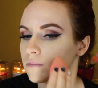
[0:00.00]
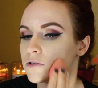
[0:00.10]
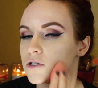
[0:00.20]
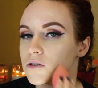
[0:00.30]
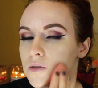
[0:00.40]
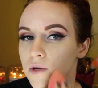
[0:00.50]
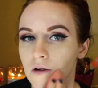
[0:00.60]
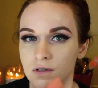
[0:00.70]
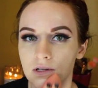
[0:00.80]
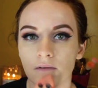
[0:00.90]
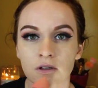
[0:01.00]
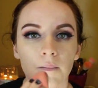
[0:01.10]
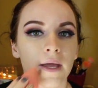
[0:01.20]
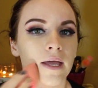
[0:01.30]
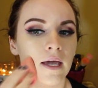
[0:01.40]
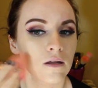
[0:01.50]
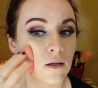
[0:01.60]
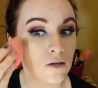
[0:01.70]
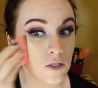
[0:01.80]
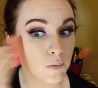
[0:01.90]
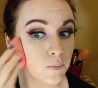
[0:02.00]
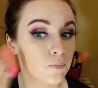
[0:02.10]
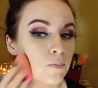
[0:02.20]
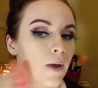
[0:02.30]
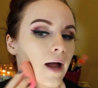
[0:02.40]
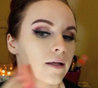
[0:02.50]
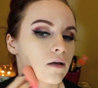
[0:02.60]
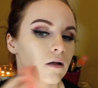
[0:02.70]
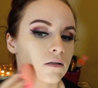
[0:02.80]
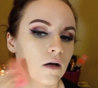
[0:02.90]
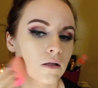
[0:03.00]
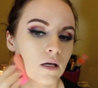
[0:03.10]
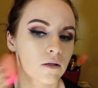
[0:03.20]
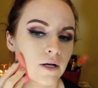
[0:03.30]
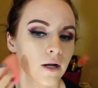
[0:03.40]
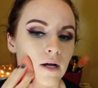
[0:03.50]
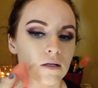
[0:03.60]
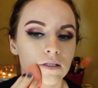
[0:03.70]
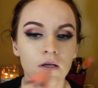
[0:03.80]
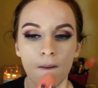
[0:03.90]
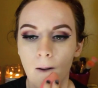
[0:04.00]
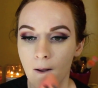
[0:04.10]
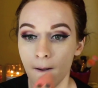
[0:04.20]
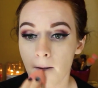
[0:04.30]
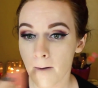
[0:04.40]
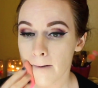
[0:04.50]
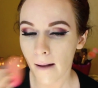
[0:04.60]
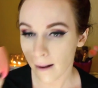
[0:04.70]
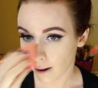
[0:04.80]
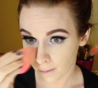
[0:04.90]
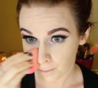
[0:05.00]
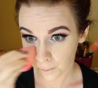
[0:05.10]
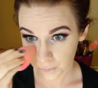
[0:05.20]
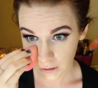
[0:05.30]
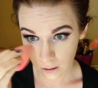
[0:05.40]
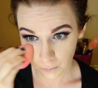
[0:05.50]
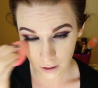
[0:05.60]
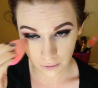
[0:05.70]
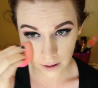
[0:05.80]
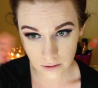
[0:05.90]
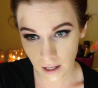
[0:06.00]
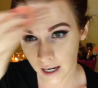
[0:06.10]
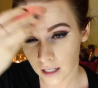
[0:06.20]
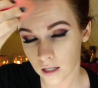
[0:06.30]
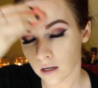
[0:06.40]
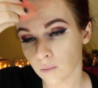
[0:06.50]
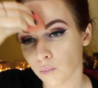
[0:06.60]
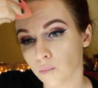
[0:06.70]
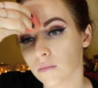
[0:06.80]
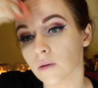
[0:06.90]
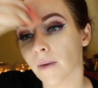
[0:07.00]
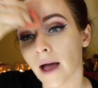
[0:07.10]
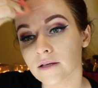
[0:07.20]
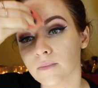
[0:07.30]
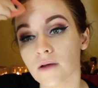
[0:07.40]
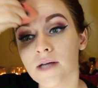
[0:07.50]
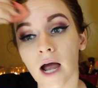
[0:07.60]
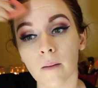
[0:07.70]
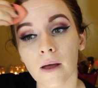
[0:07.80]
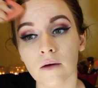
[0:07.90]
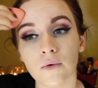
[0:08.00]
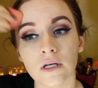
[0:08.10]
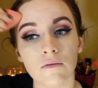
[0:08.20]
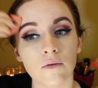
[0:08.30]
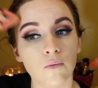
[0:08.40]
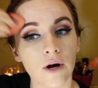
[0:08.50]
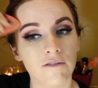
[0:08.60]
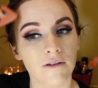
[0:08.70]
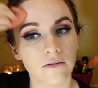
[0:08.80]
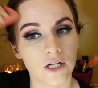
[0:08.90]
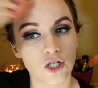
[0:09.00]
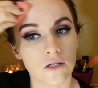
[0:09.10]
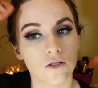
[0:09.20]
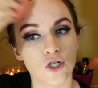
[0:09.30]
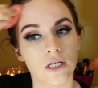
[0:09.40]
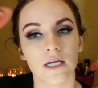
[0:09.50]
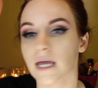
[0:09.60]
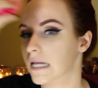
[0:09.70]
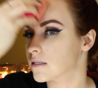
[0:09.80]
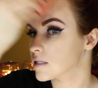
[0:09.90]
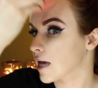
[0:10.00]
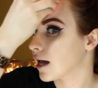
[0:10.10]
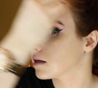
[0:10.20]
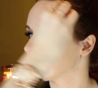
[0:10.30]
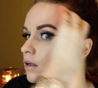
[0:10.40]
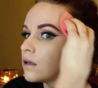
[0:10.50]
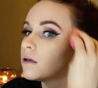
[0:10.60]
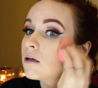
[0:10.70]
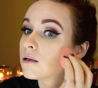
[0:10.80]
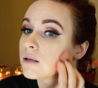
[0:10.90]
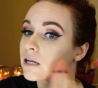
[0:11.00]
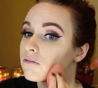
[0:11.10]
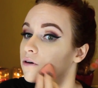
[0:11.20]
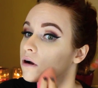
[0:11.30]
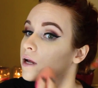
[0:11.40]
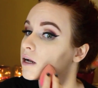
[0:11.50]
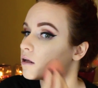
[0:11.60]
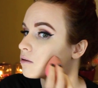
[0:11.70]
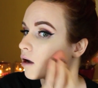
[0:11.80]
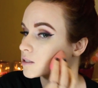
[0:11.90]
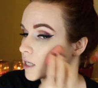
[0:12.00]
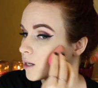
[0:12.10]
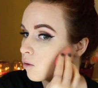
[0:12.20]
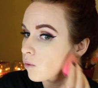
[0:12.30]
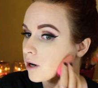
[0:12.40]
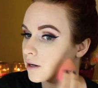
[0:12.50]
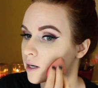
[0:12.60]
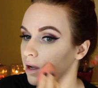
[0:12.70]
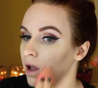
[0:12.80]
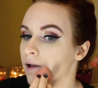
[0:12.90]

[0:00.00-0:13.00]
just using whatever's left on my hand and then just patting it on all the other areas. But anyways, the max amount of time I would even wear foundation is usually like 8 to 10, like for like a long day at work.